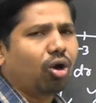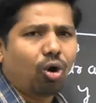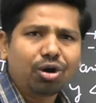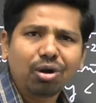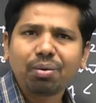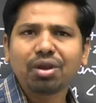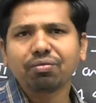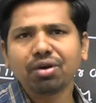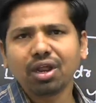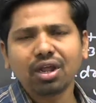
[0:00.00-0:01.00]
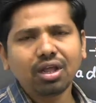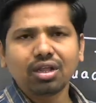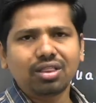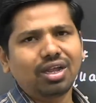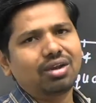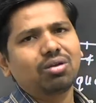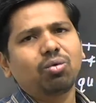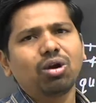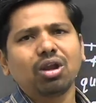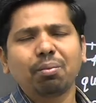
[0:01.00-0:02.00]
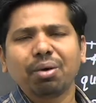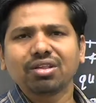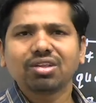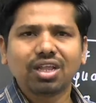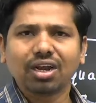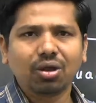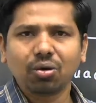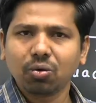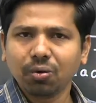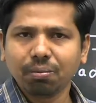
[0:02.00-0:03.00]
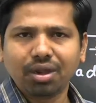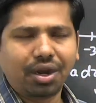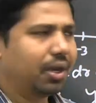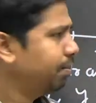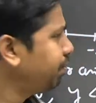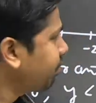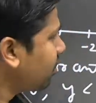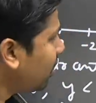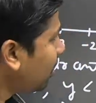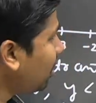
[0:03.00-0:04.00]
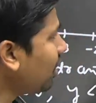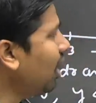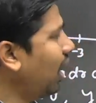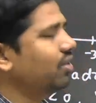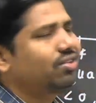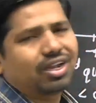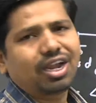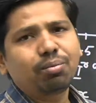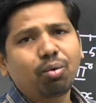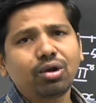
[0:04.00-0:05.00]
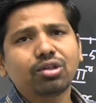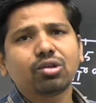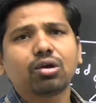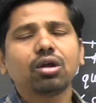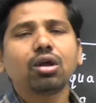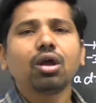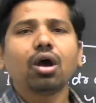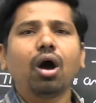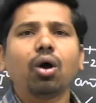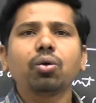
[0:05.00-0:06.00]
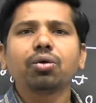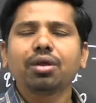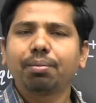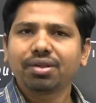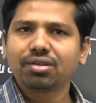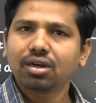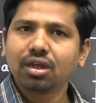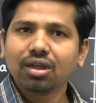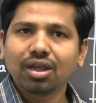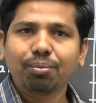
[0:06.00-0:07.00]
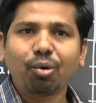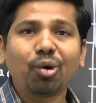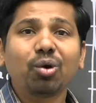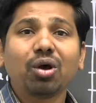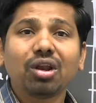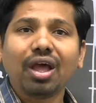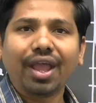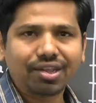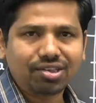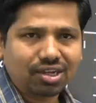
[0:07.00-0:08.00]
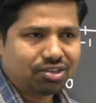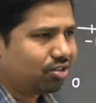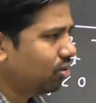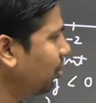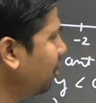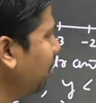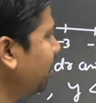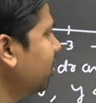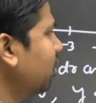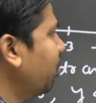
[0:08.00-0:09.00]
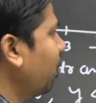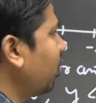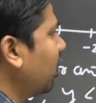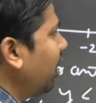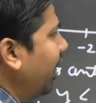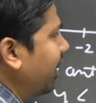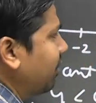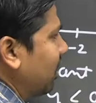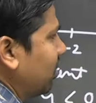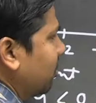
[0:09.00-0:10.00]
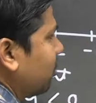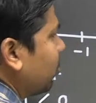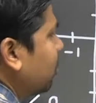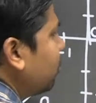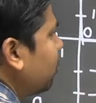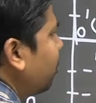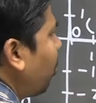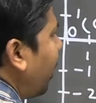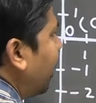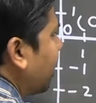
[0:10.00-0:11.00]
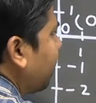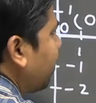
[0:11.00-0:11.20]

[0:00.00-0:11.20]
ordered pair, if you take that, what number is it, that you have to write. And second point is that how do you represent a point on x-axis? How do you represent a point on x-axis? So this is the point,